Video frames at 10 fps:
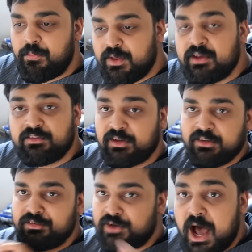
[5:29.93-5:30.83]
And this
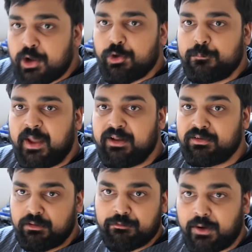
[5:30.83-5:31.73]
is not a good
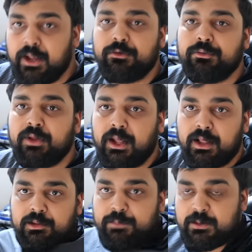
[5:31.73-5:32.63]
painting for Andrew
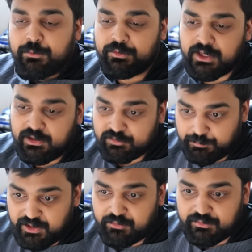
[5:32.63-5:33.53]
Tate and the people that he's
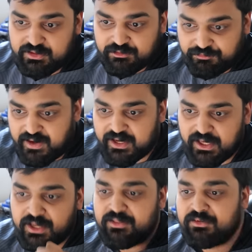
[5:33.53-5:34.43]
apparently
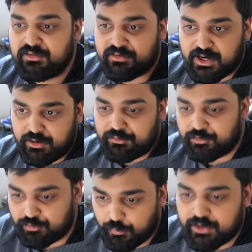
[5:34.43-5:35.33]
defending in this entire
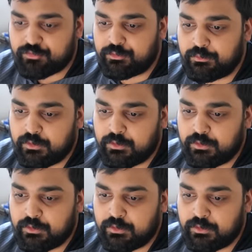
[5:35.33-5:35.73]
situation.